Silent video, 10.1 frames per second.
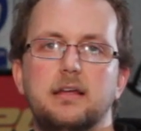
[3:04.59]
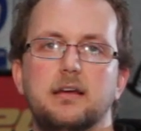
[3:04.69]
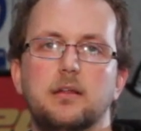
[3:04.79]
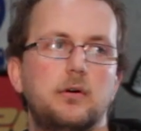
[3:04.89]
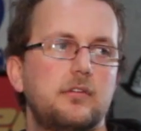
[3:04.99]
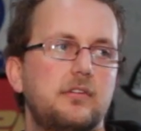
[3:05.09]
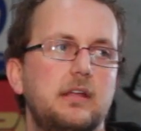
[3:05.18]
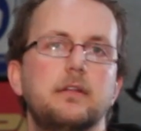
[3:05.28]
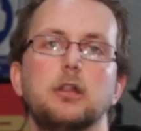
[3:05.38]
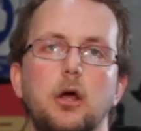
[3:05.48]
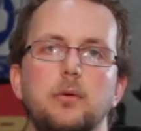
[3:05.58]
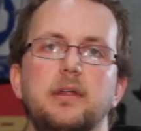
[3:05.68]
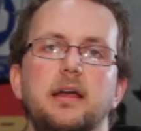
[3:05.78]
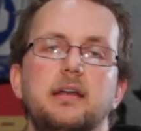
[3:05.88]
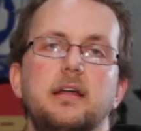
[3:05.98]
kilowatts in the low
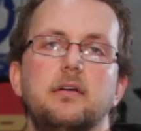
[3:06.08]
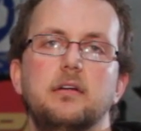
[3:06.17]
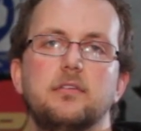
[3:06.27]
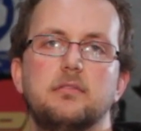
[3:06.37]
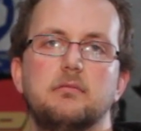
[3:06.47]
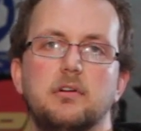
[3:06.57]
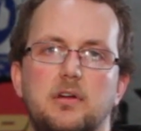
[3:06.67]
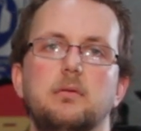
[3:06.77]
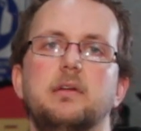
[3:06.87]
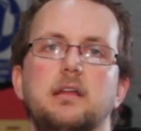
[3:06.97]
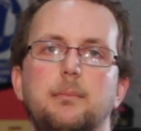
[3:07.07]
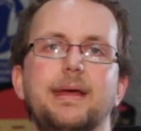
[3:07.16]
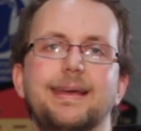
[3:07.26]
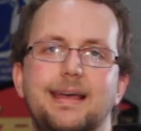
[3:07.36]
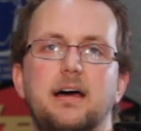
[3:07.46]
down areas, resulting in a
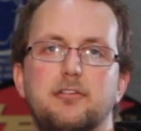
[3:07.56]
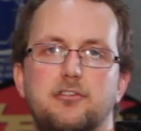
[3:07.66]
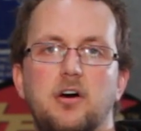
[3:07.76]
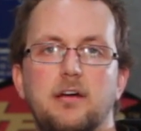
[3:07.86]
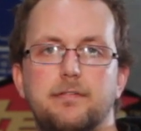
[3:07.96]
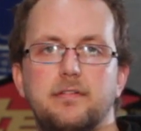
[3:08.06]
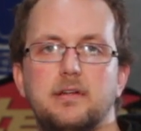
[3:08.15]
better car to drive.